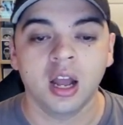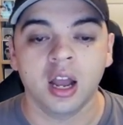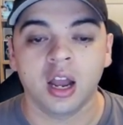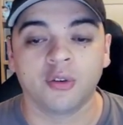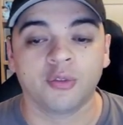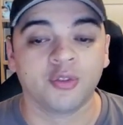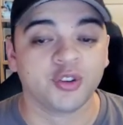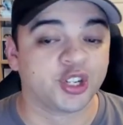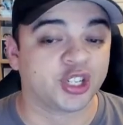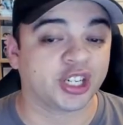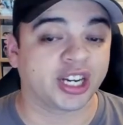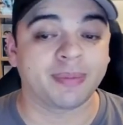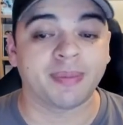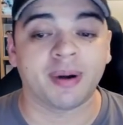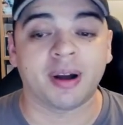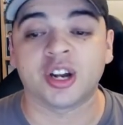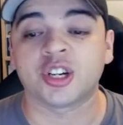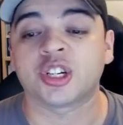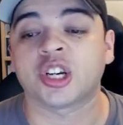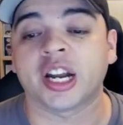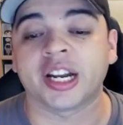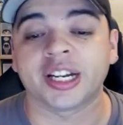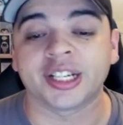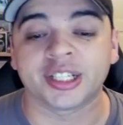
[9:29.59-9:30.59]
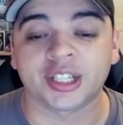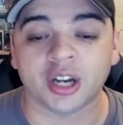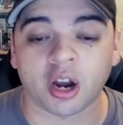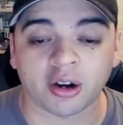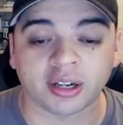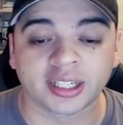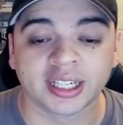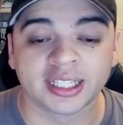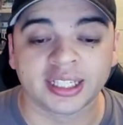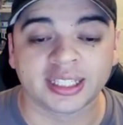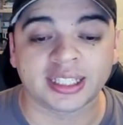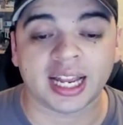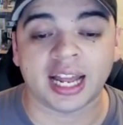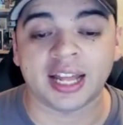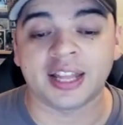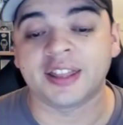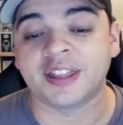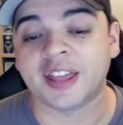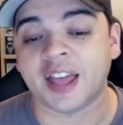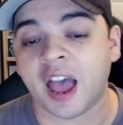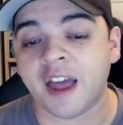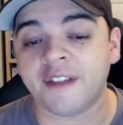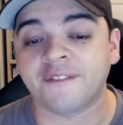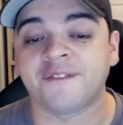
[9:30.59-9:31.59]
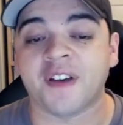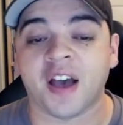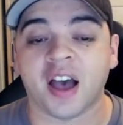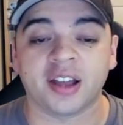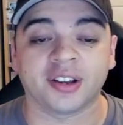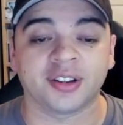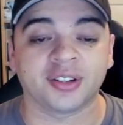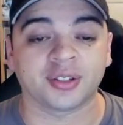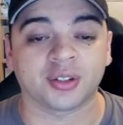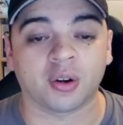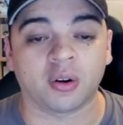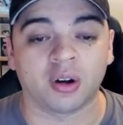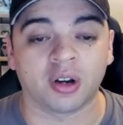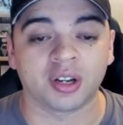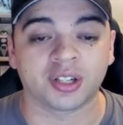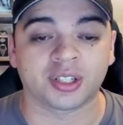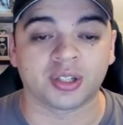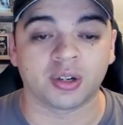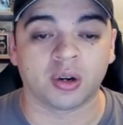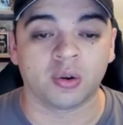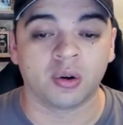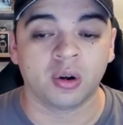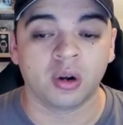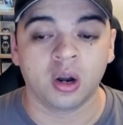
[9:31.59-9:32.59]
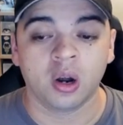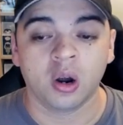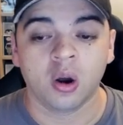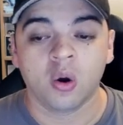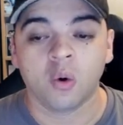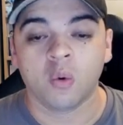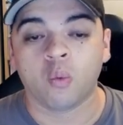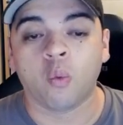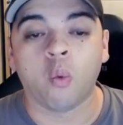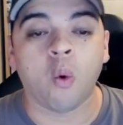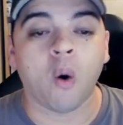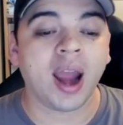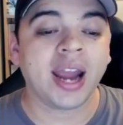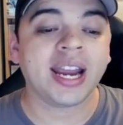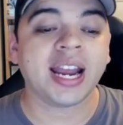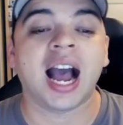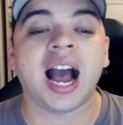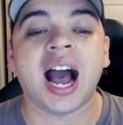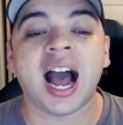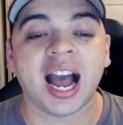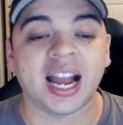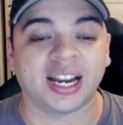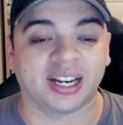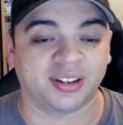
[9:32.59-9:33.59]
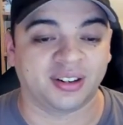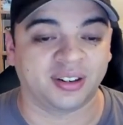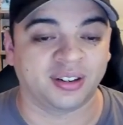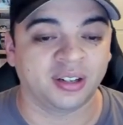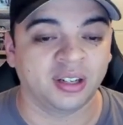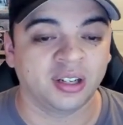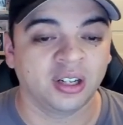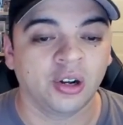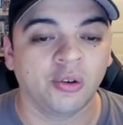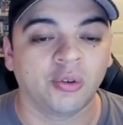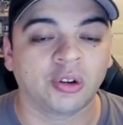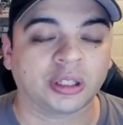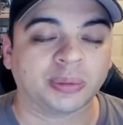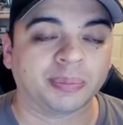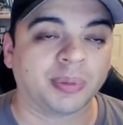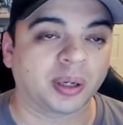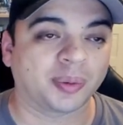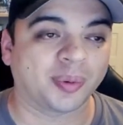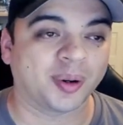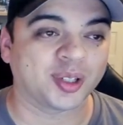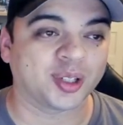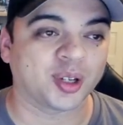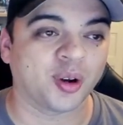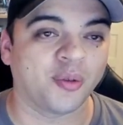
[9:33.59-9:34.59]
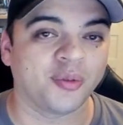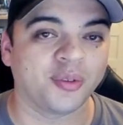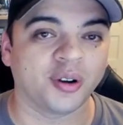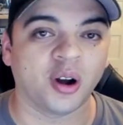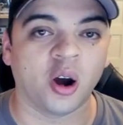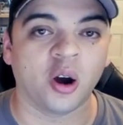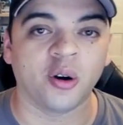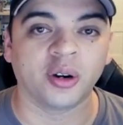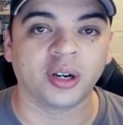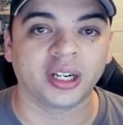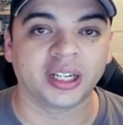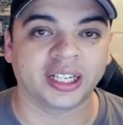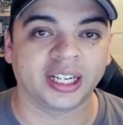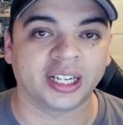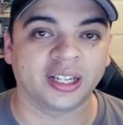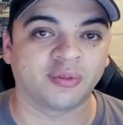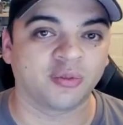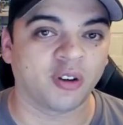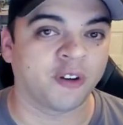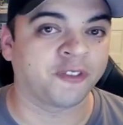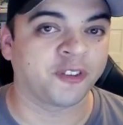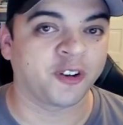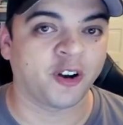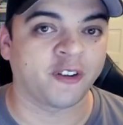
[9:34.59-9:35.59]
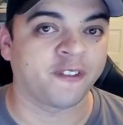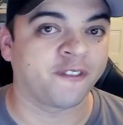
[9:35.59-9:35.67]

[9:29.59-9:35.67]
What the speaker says: It originally came out Shining Darkness, and that value is also way higher, with the market price holding it roughly around